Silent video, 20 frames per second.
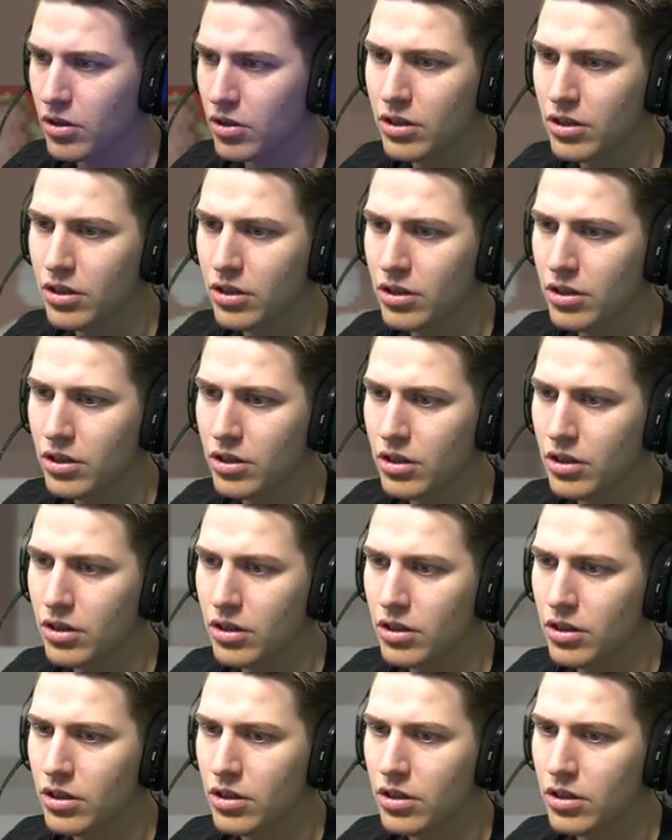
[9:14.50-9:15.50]

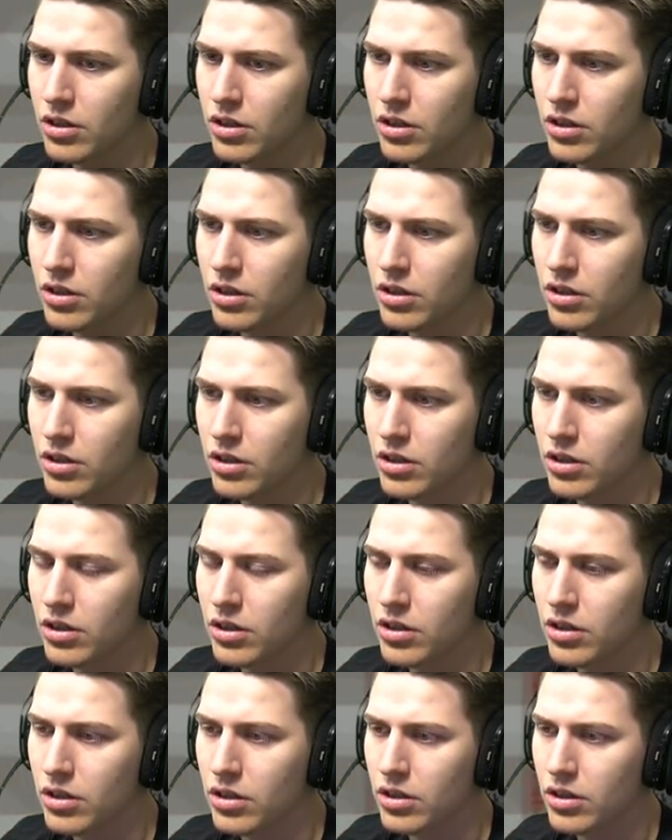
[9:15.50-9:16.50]

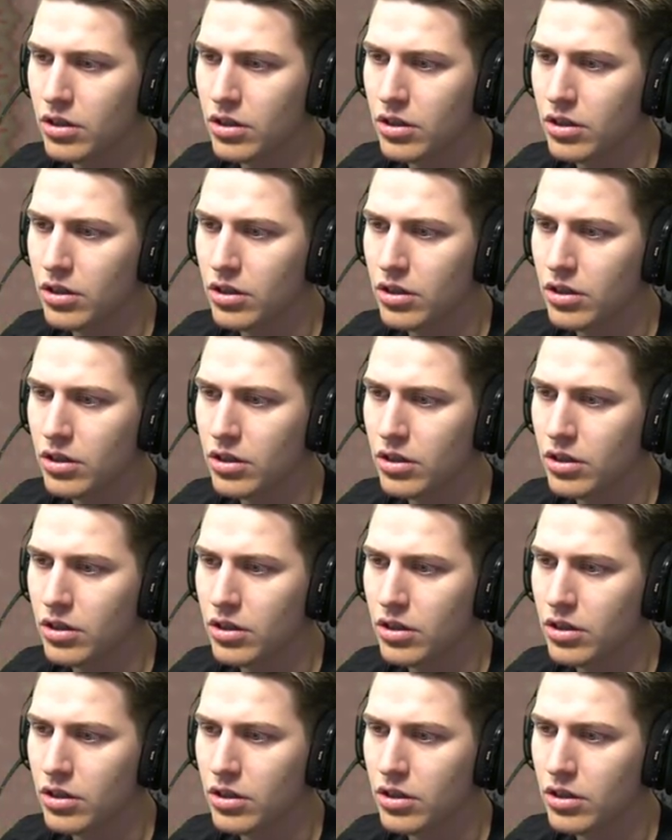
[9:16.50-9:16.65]
[no speech]